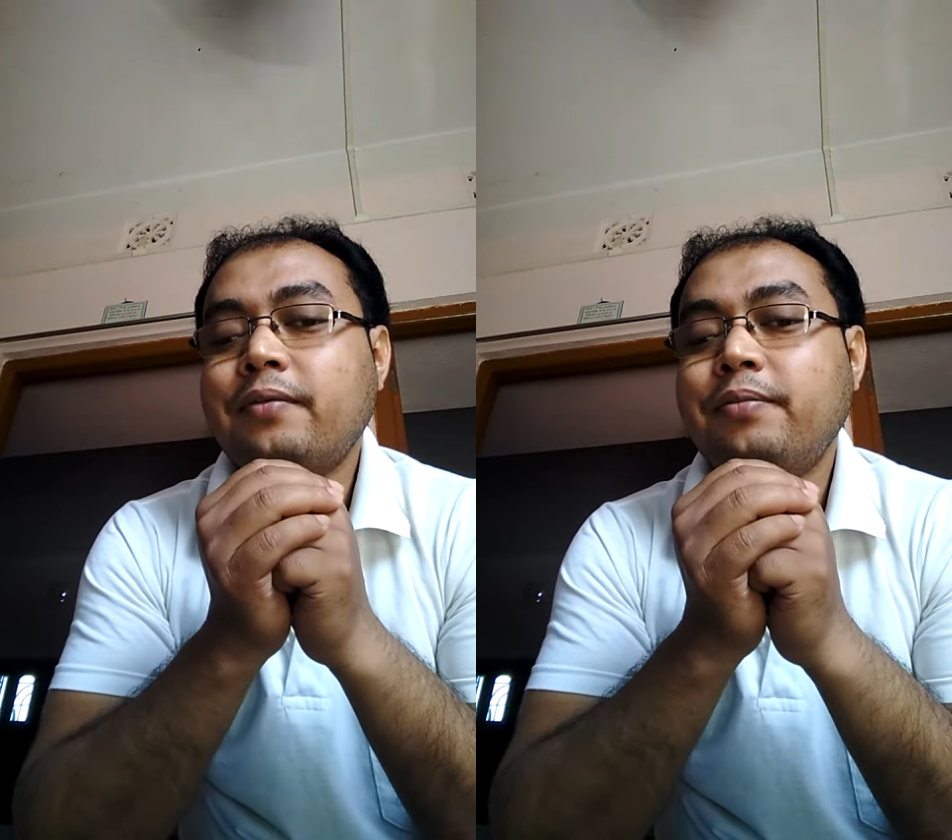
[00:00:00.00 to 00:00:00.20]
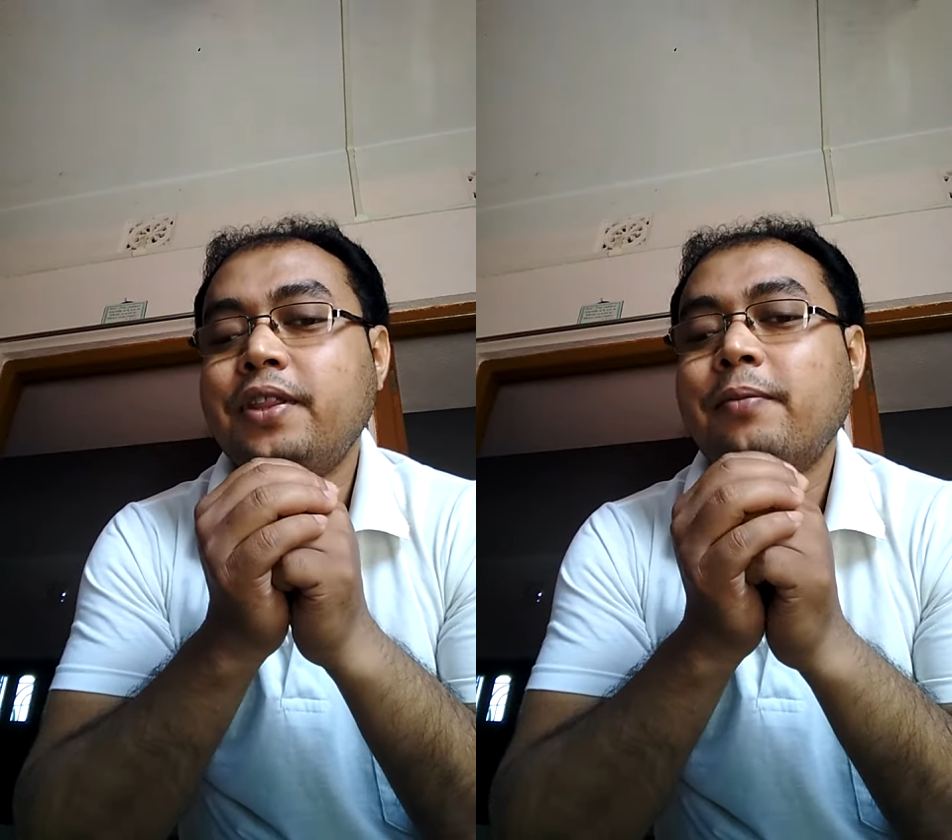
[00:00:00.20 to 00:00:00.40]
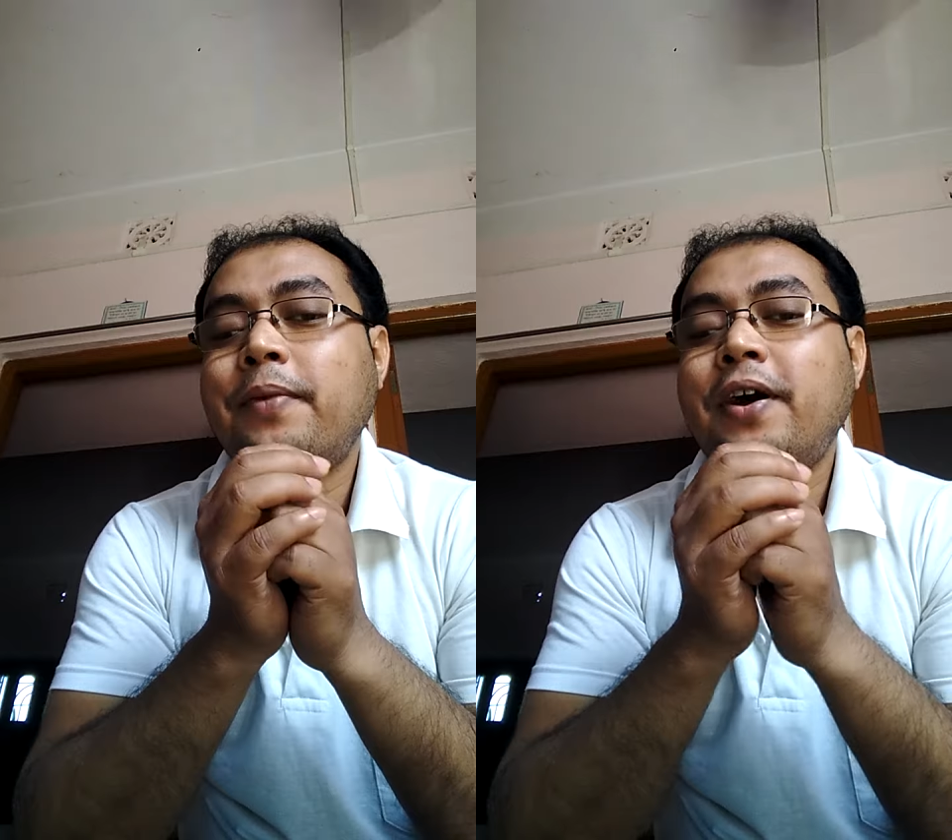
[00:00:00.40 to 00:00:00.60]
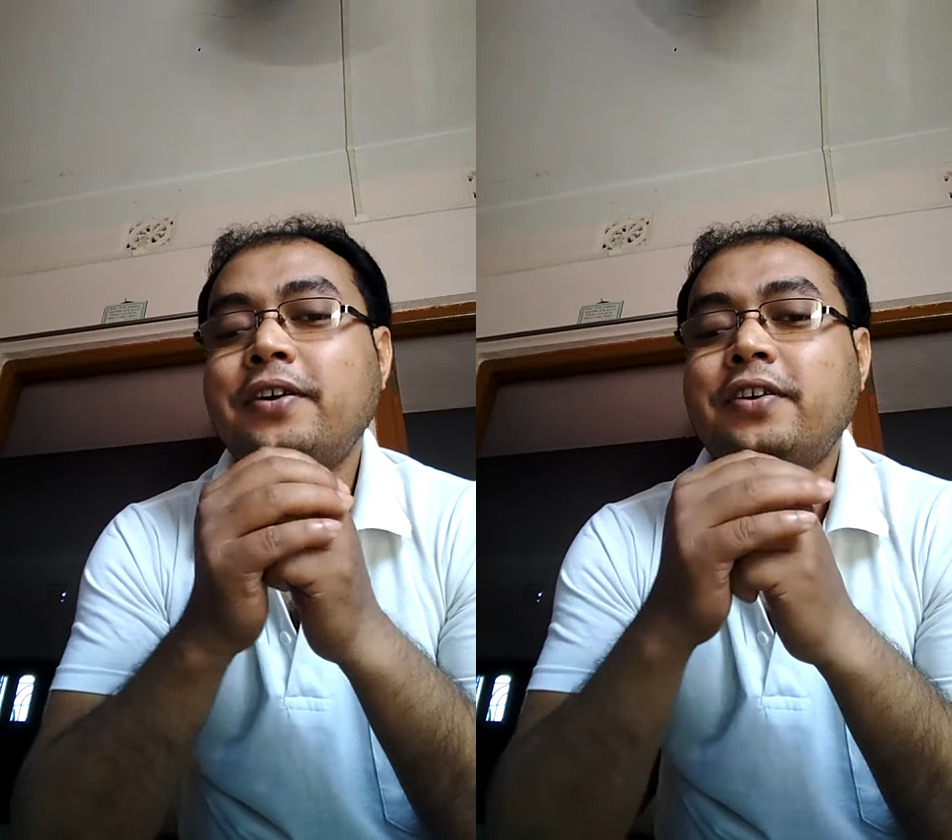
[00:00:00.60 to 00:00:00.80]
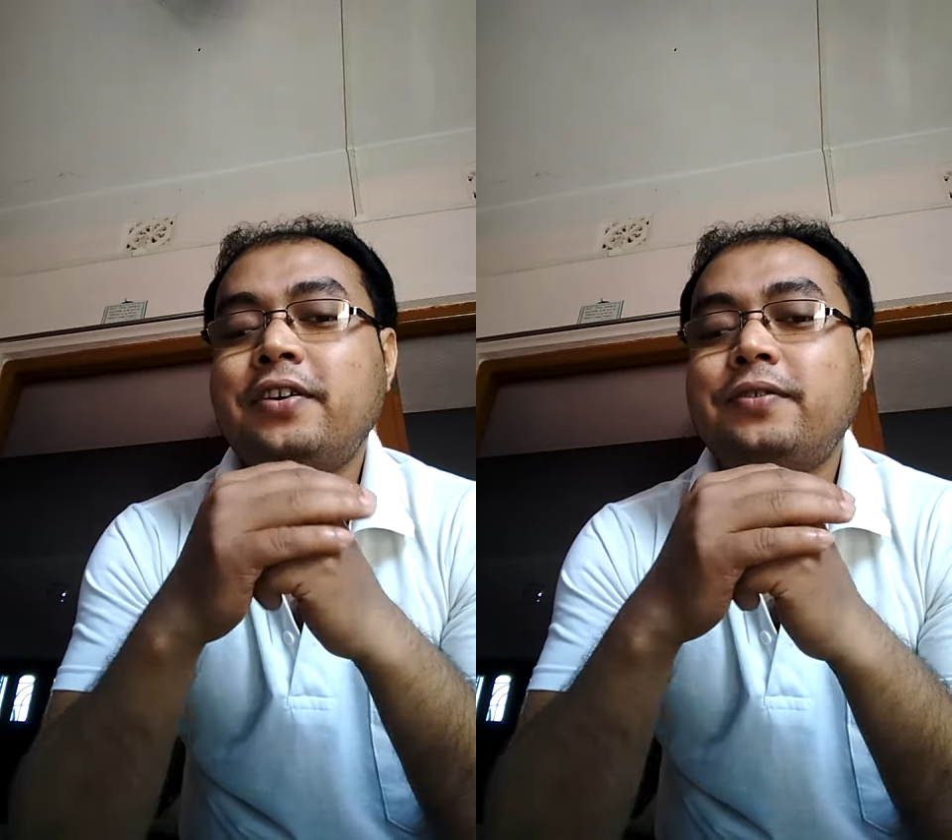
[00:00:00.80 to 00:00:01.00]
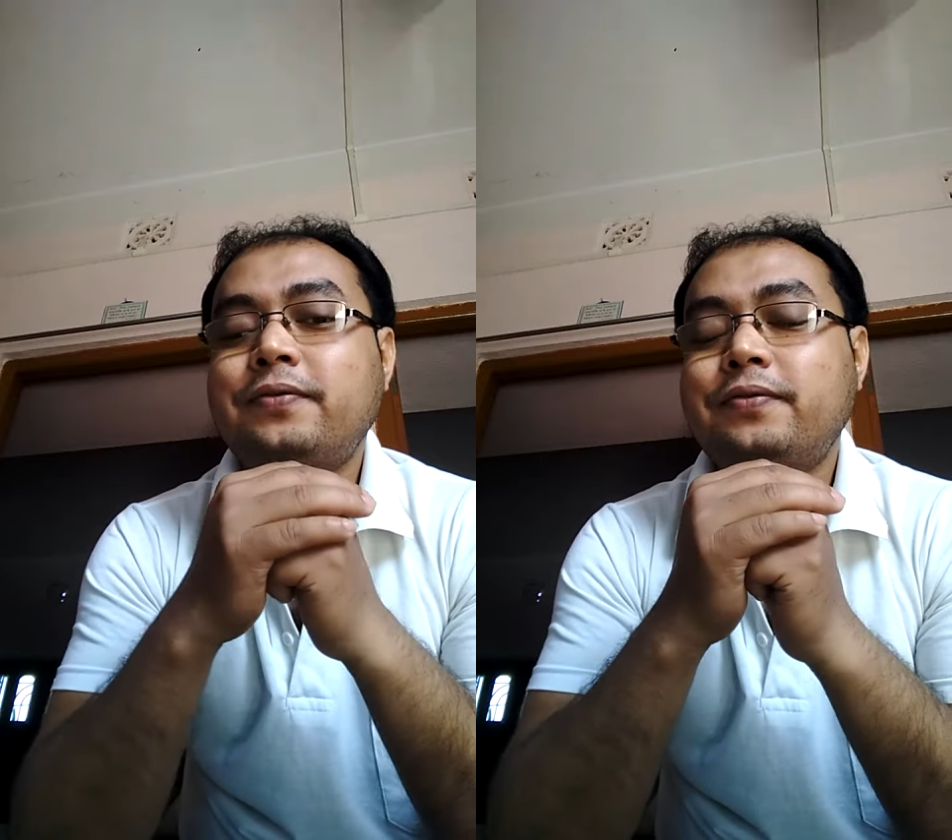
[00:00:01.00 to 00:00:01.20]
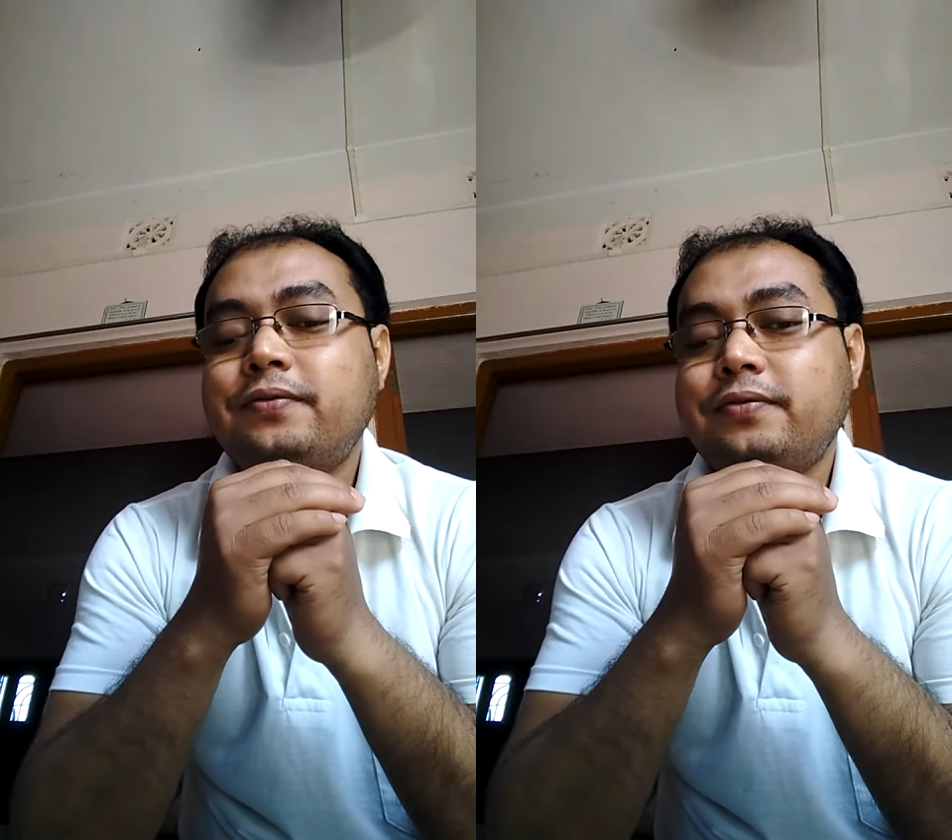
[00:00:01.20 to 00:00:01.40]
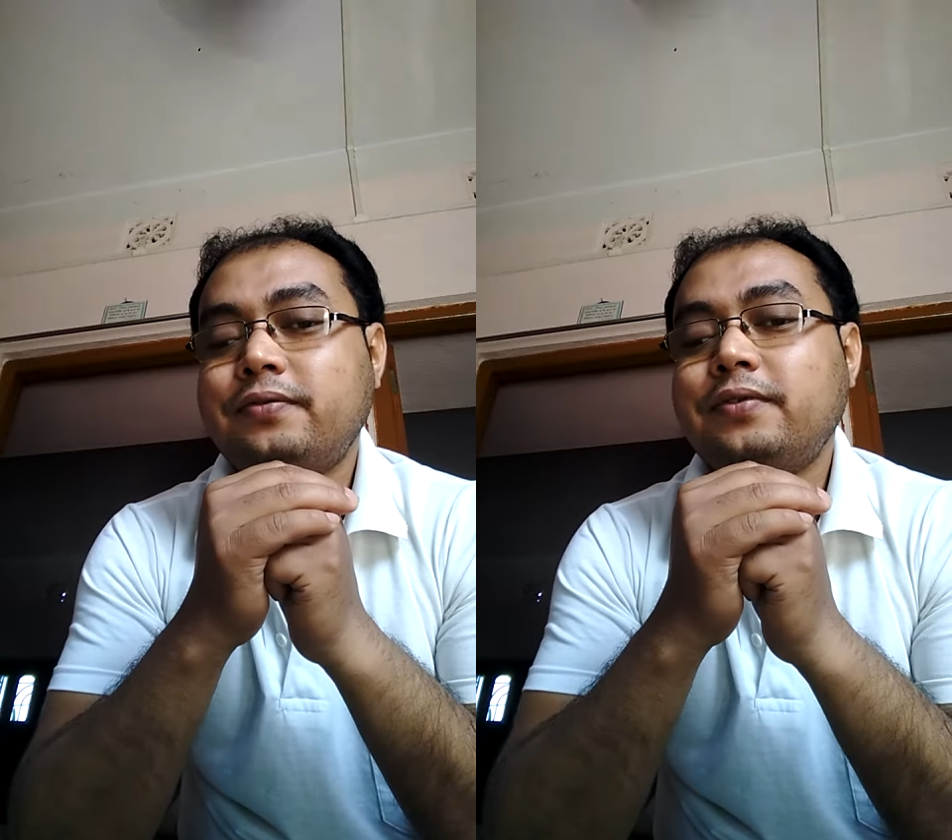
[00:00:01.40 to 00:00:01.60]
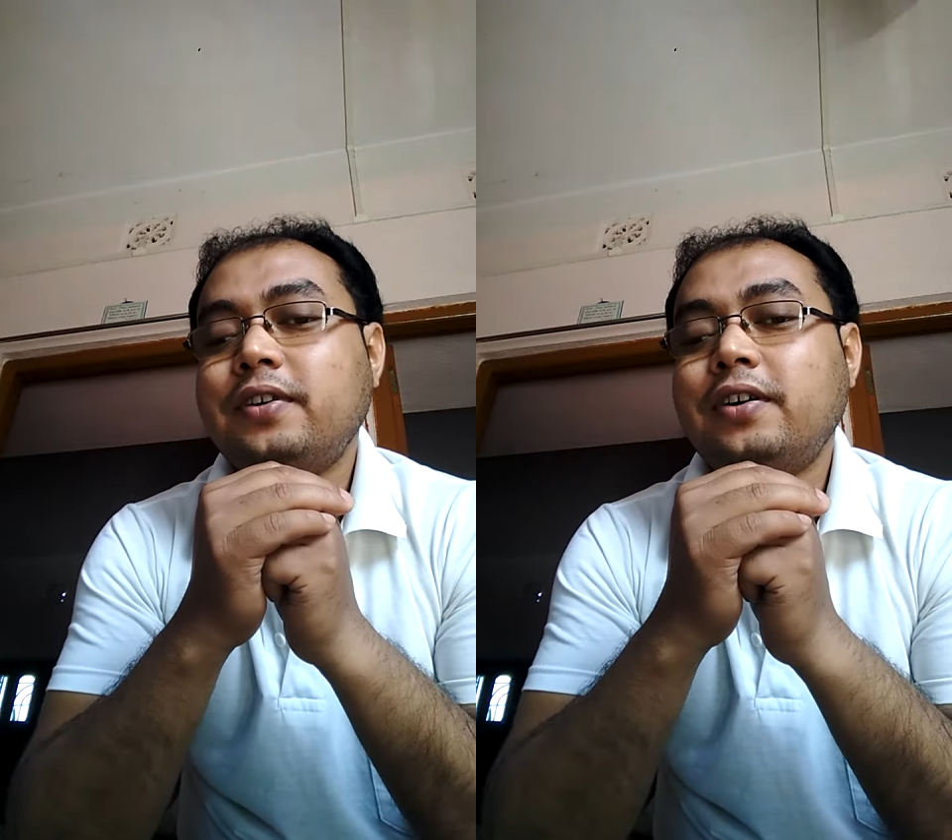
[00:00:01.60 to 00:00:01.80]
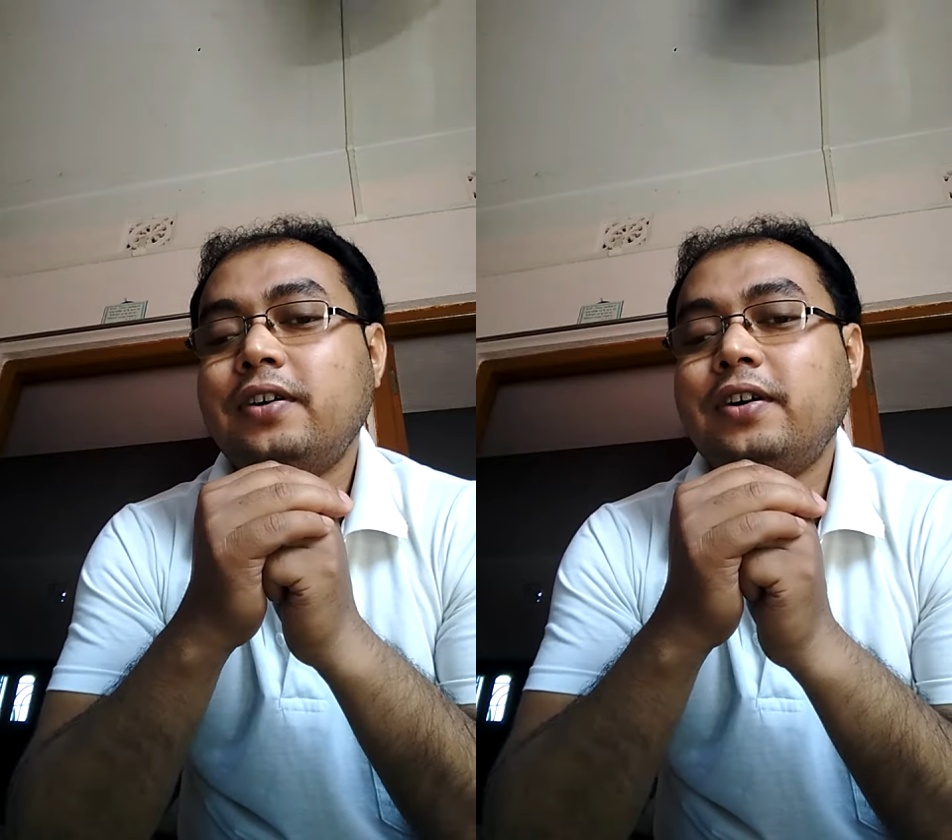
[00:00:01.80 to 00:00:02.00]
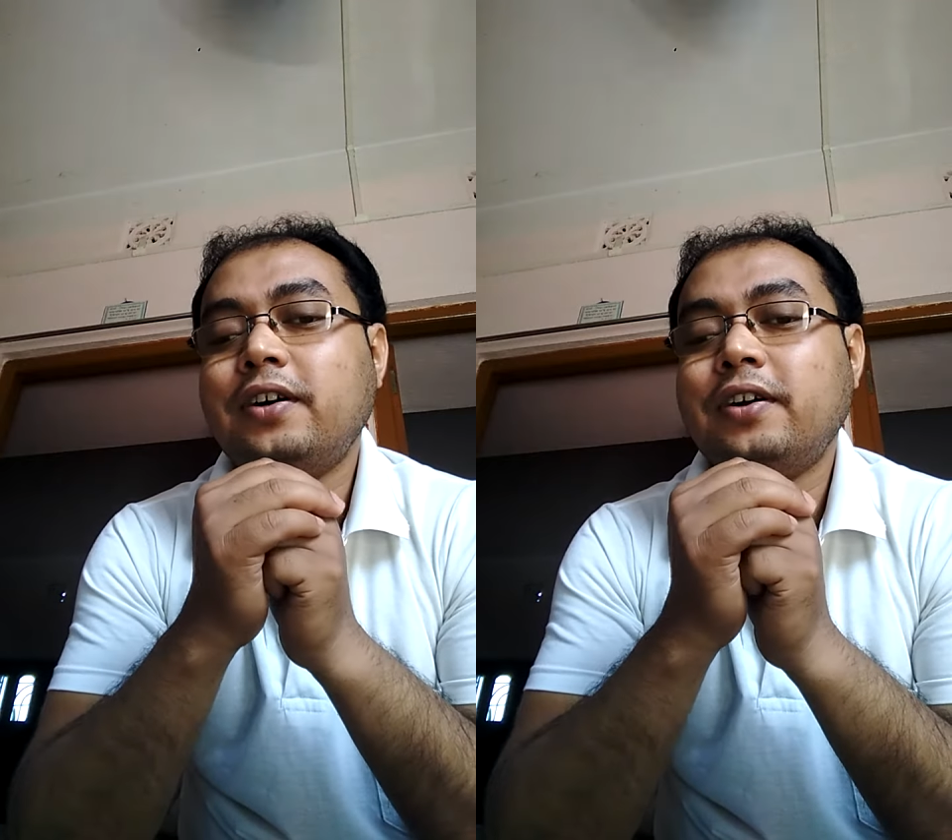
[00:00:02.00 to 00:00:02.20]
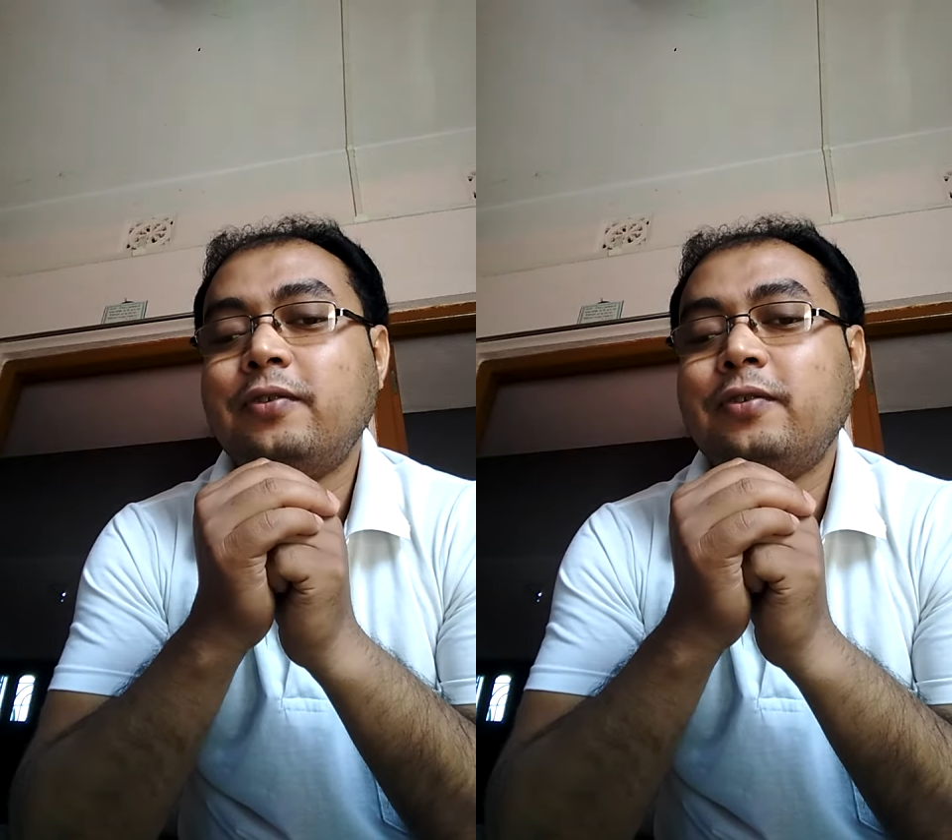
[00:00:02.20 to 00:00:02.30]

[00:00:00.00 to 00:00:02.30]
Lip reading: be the part of a